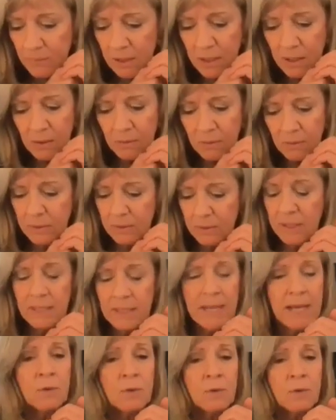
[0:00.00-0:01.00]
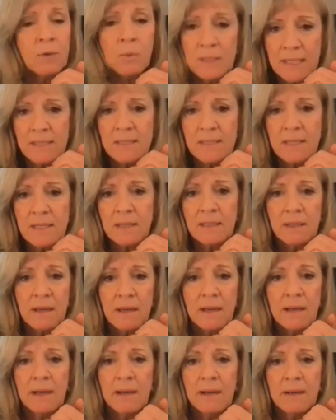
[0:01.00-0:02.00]
you know, inequities,
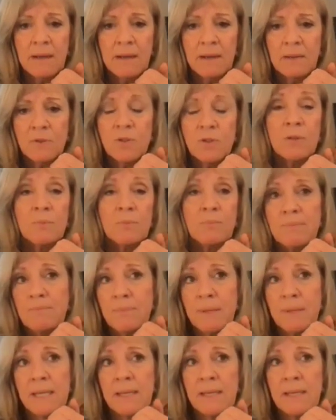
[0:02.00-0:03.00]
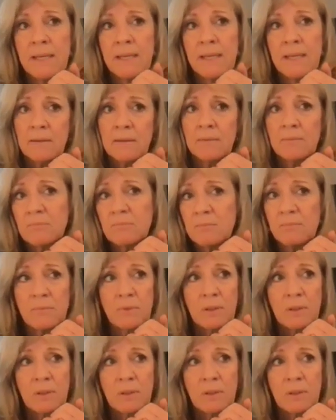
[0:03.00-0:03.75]
should be,